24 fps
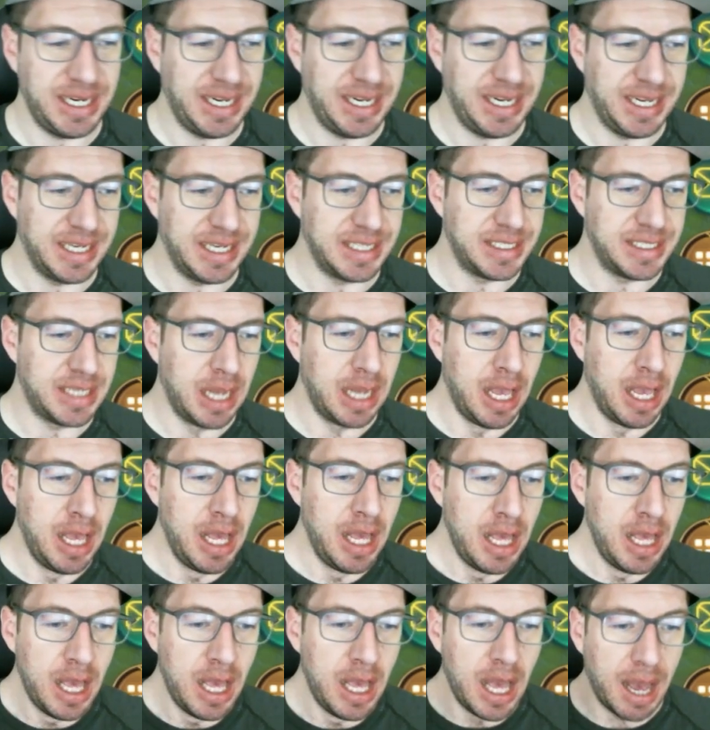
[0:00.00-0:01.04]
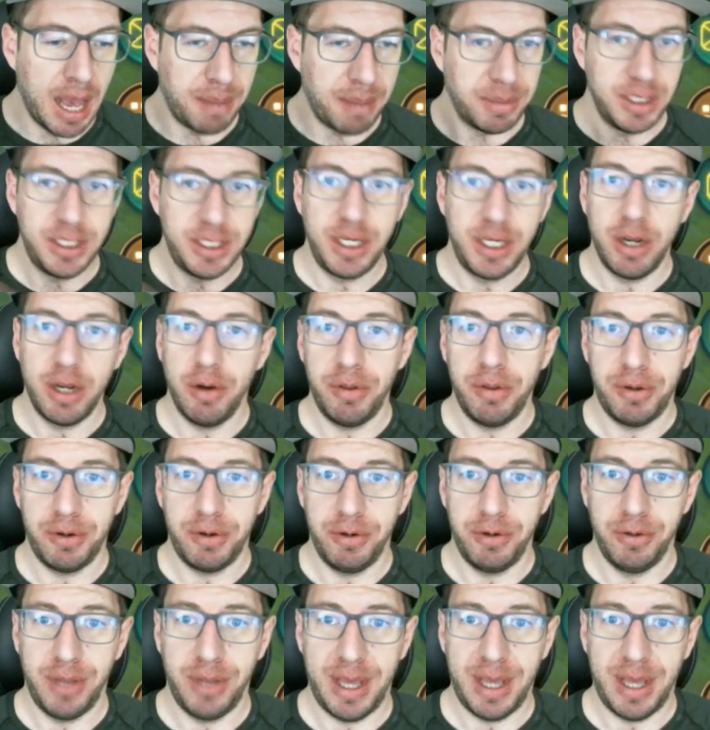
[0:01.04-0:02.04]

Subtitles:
And I'm going to go through